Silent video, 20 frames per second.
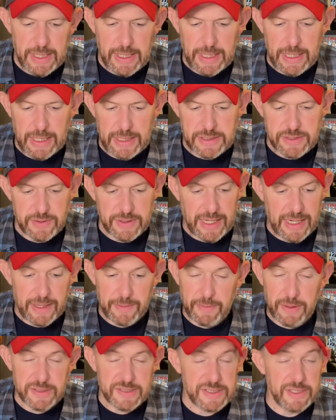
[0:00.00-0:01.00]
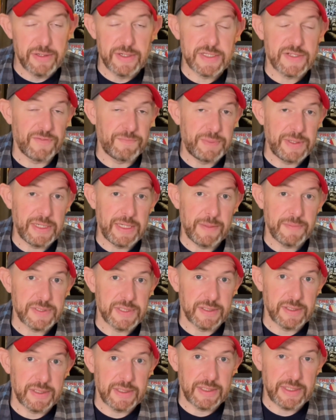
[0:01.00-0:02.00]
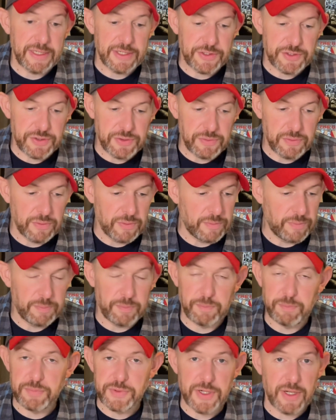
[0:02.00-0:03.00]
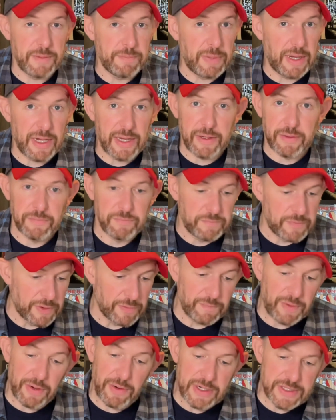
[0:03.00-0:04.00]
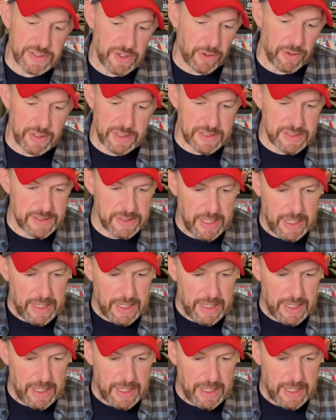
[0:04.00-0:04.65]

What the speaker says: So they had a series of pinups in the issue done by various artists,